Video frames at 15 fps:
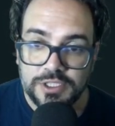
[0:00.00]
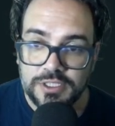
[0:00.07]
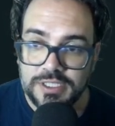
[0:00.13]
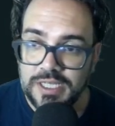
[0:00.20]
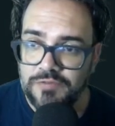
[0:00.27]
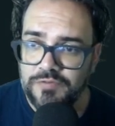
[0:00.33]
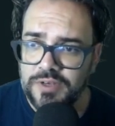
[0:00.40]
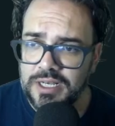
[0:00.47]

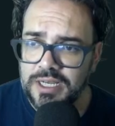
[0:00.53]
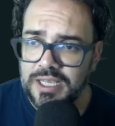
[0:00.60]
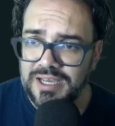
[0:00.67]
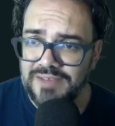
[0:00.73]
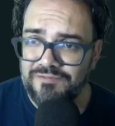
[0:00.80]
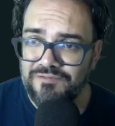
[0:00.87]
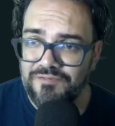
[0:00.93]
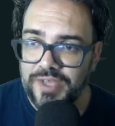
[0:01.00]
Definitely, I
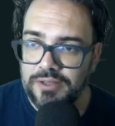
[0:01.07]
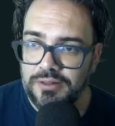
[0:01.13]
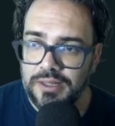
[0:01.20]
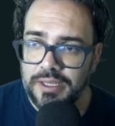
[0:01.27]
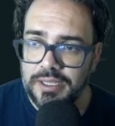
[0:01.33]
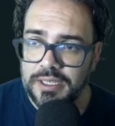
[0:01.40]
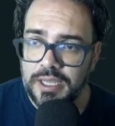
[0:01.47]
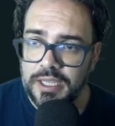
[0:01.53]
feel
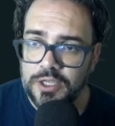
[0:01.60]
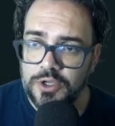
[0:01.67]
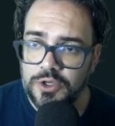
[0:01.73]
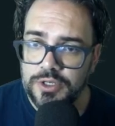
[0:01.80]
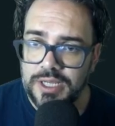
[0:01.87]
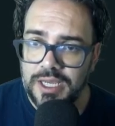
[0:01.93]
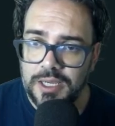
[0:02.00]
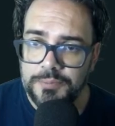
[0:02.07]
like a good
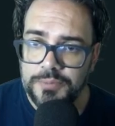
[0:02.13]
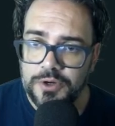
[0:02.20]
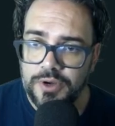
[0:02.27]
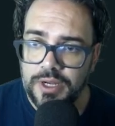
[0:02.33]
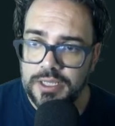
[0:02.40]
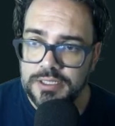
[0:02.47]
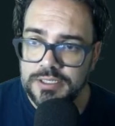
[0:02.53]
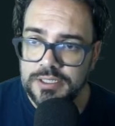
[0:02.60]

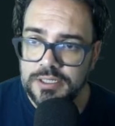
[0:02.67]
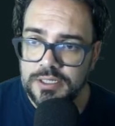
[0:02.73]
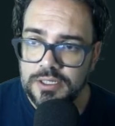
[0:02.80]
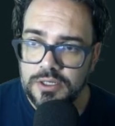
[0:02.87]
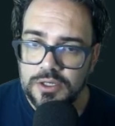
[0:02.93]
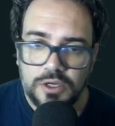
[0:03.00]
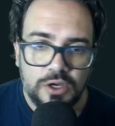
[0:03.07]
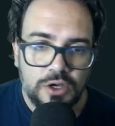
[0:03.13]
upgrade
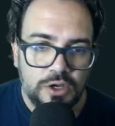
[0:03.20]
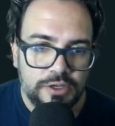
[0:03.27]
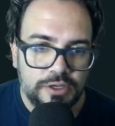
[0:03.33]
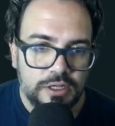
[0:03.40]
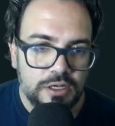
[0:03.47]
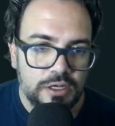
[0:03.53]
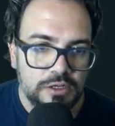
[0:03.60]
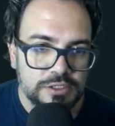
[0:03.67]
on
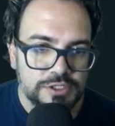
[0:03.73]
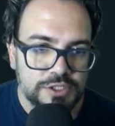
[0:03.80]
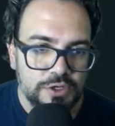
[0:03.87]
Alonso.